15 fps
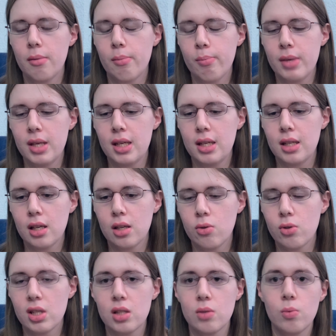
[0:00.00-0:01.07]
meaning you
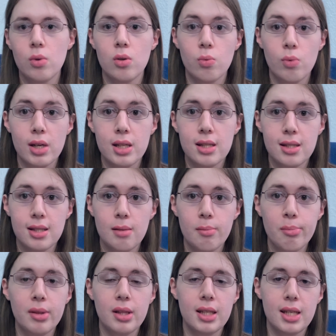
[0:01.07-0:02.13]
just want one simple,